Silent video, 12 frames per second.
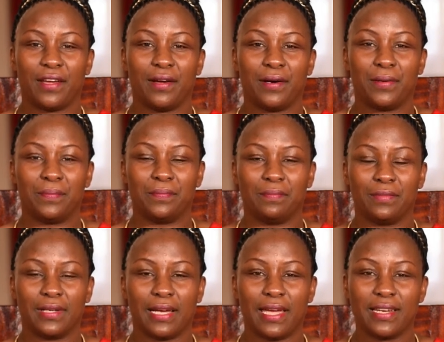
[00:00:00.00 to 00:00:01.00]

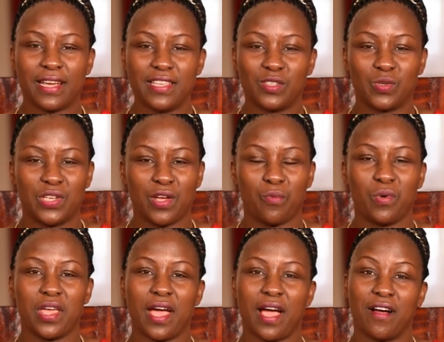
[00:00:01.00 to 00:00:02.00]
In Kenya today,
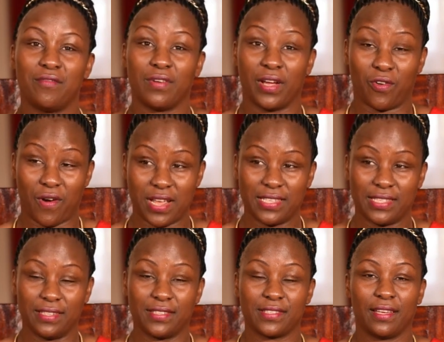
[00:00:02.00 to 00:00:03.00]
we have a
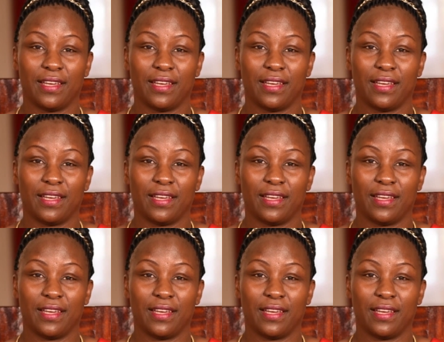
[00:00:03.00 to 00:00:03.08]
crisis.